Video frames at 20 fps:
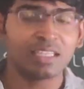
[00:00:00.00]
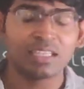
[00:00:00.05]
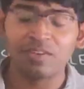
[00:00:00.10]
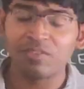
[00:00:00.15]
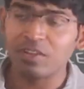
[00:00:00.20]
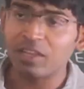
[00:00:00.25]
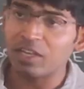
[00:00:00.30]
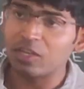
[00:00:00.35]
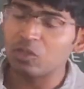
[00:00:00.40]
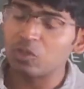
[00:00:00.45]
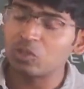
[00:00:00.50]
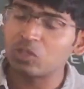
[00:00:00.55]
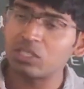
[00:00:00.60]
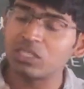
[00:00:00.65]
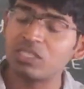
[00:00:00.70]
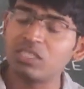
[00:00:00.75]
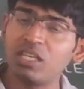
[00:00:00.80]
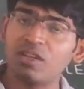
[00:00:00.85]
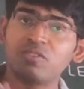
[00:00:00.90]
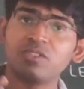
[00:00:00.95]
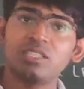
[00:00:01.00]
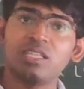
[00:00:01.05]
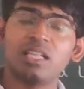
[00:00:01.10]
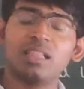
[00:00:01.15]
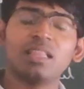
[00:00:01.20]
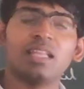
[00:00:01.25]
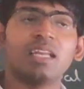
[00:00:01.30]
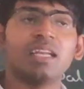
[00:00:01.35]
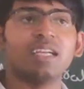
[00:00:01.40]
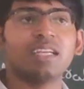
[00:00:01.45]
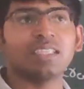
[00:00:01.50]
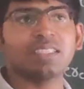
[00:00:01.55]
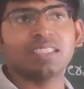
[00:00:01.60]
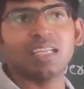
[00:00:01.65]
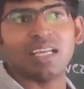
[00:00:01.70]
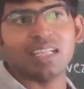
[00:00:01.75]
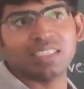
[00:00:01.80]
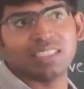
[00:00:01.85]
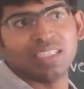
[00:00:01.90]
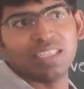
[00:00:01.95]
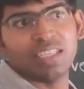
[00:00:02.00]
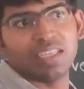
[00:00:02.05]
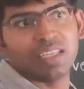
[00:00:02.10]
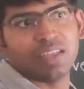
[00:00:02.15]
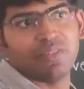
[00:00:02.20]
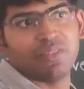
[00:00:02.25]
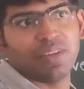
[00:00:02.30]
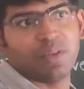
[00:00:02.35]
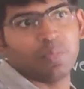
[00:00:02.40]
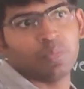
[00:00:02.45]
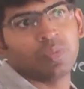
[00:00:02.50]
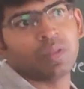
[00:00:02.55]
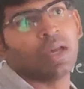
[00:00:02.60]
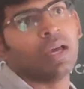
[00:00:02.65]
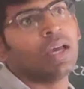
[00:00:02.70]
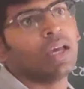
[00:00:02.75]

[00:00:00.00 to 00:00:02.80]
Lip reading: Either we can use the CFCL, then it is the LCD TV.